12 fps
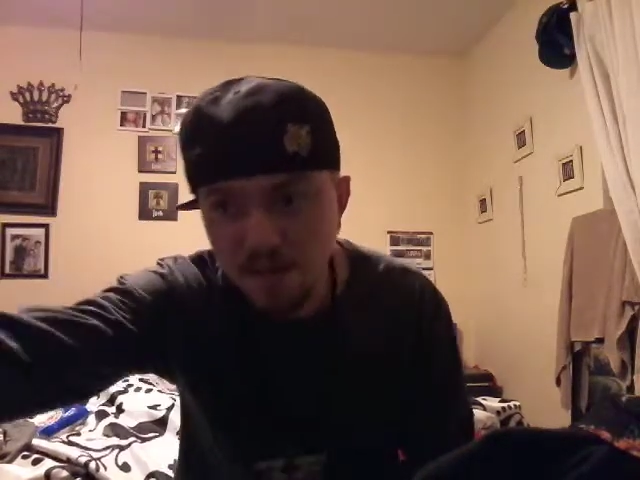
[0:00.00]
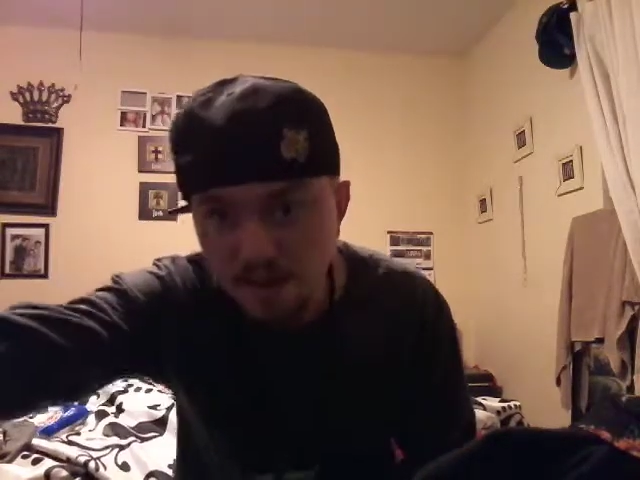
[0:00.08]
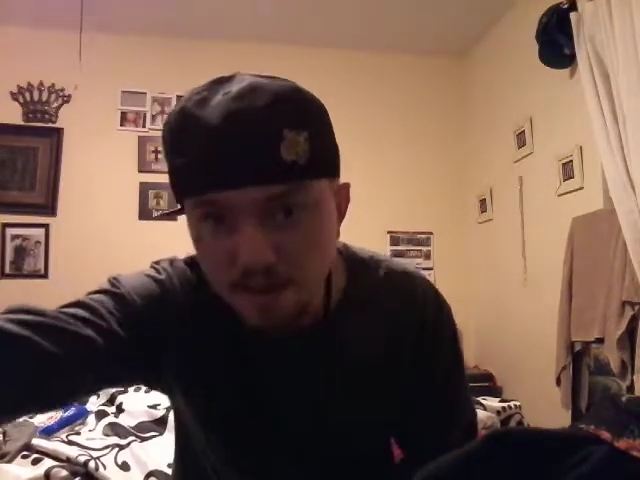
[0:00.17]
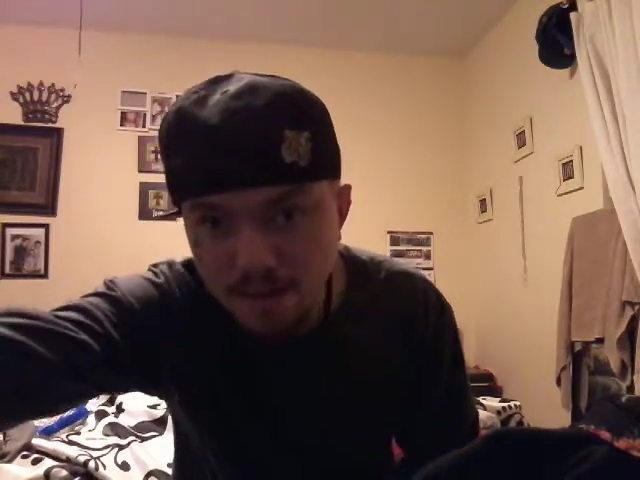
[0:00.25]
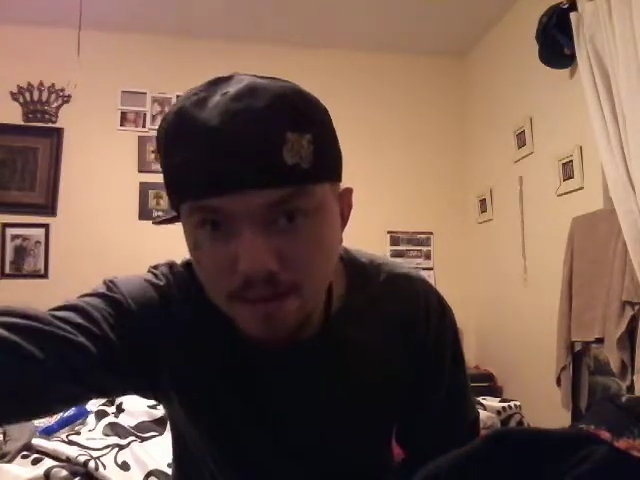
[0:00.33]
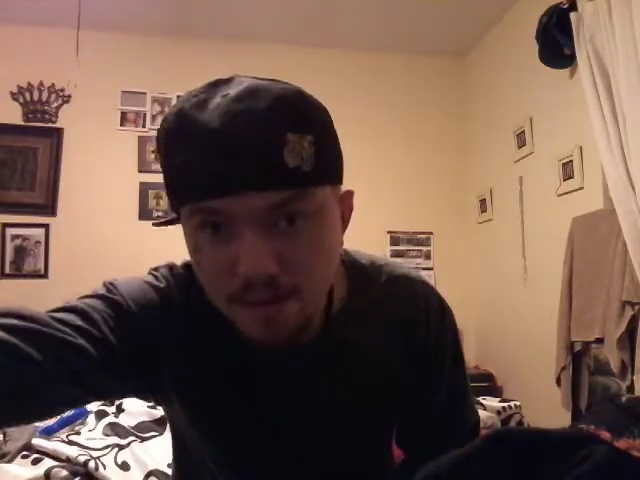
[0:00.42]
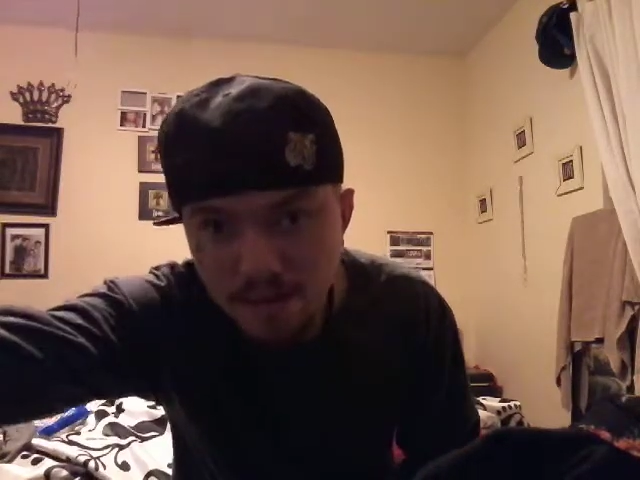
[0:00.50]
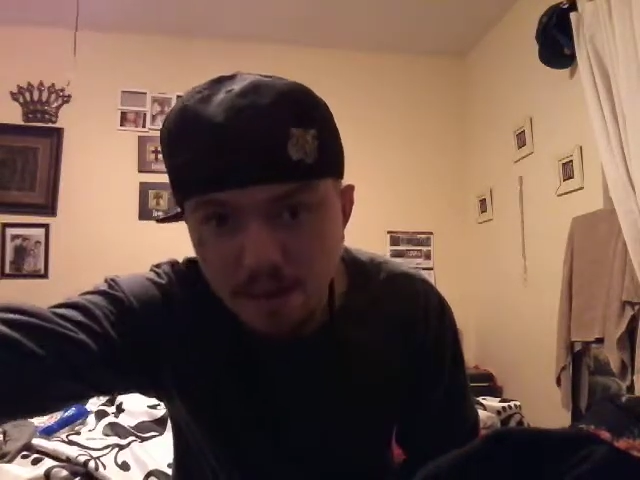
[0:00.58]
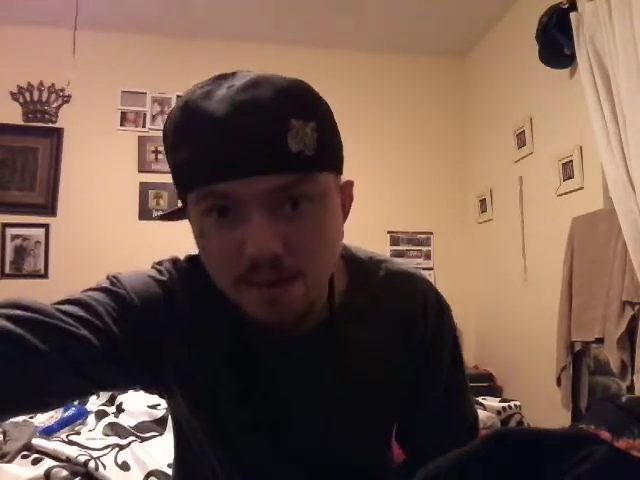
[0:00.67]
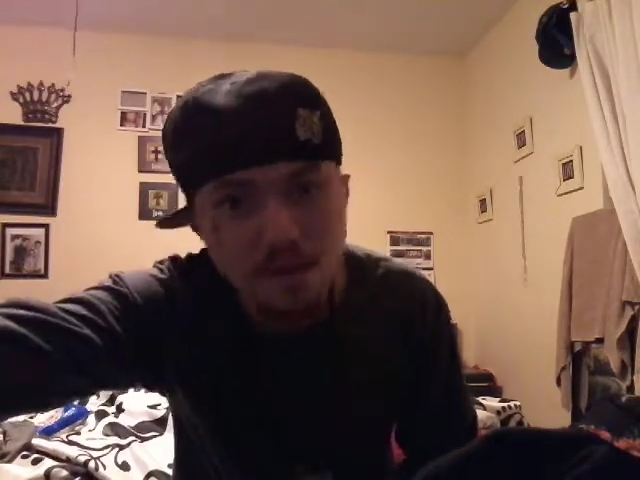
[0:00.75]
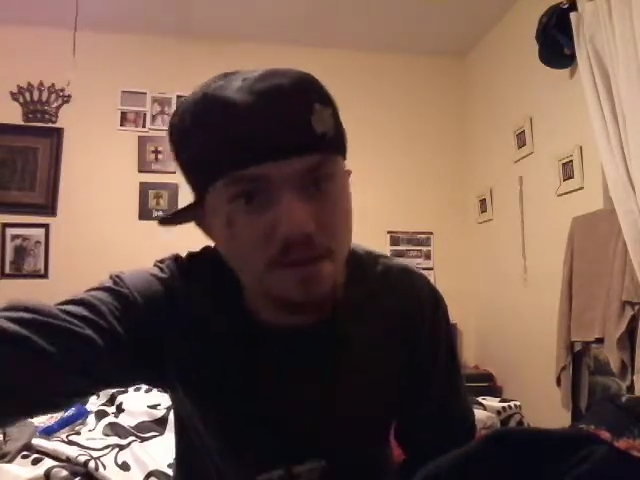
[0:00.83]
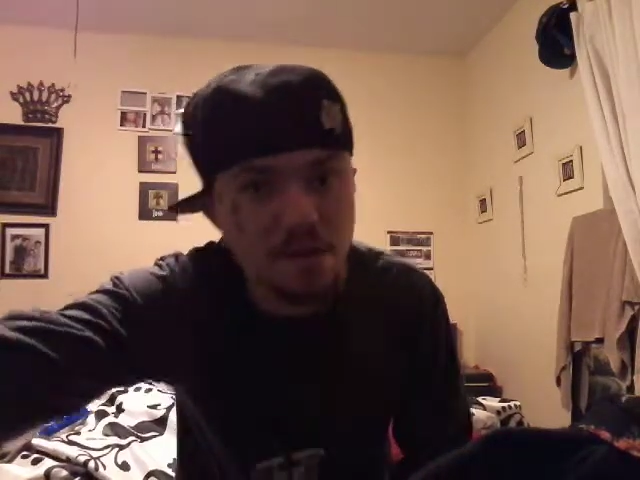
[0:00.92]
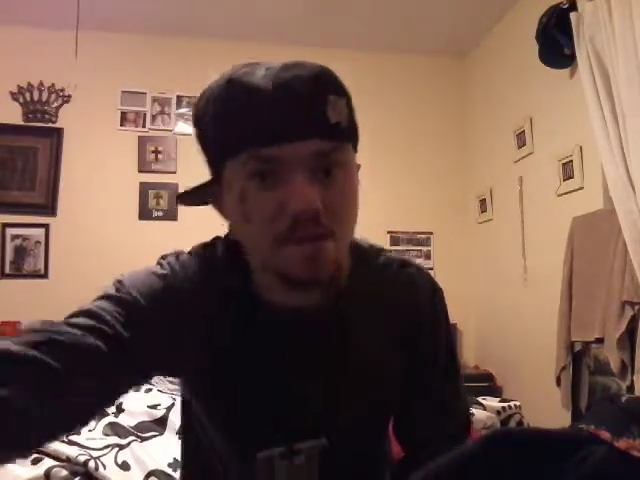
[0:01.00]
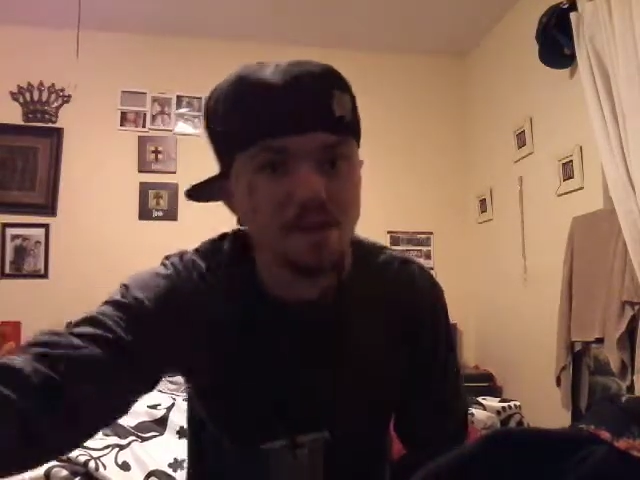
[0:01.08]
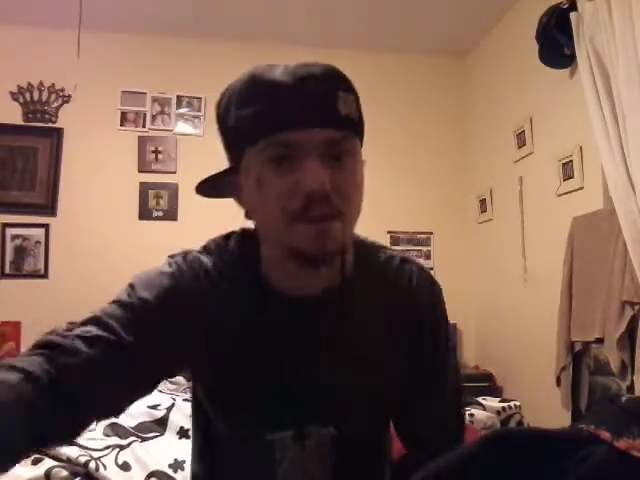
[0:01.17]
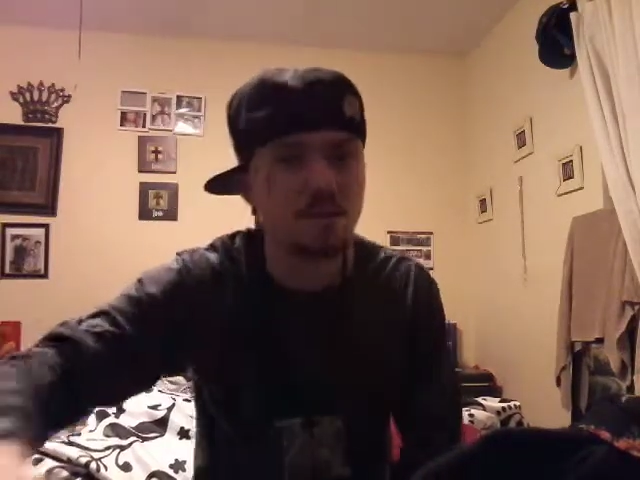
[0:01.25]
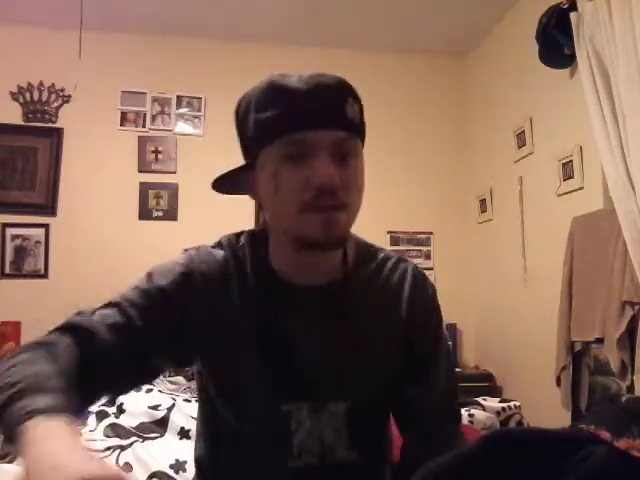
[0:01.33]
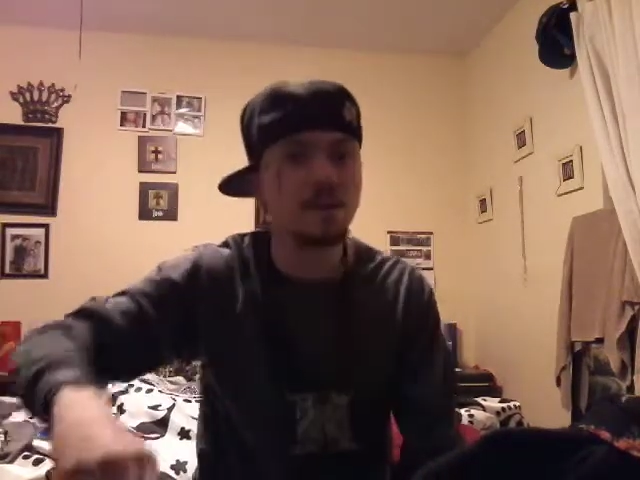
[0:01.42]
You should just stick to what
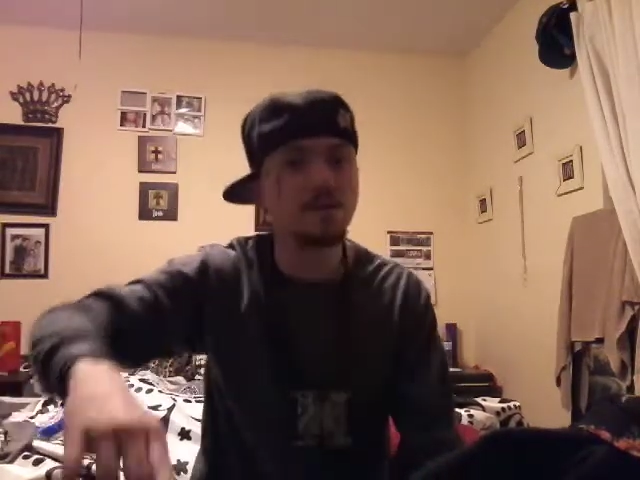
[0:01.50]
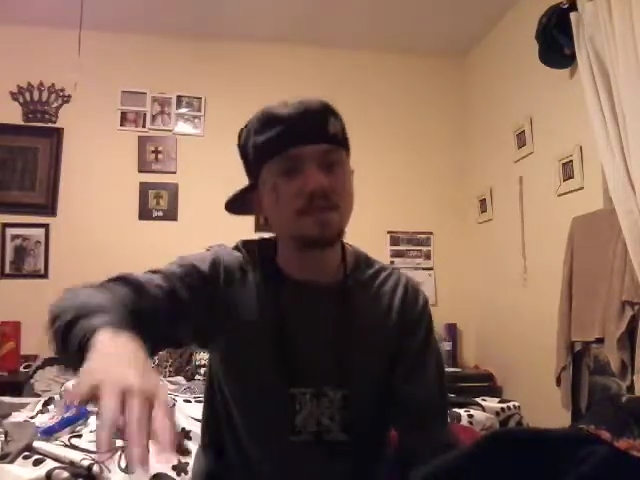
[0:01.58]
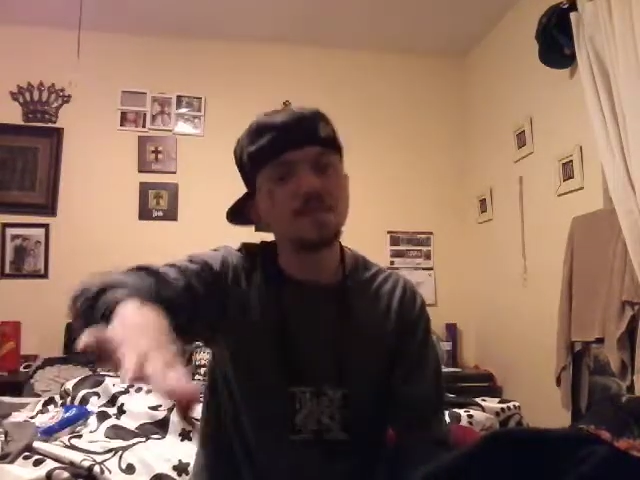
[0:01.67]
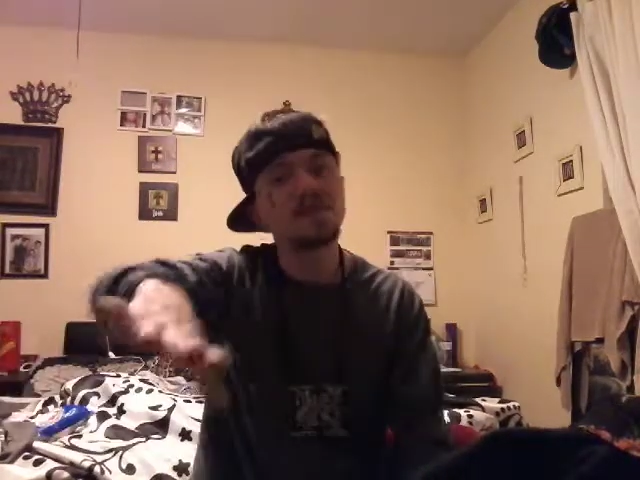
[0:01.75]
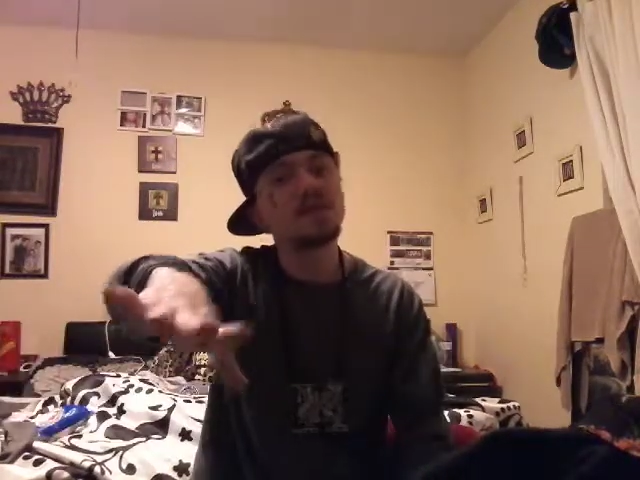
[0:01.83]
you're doing.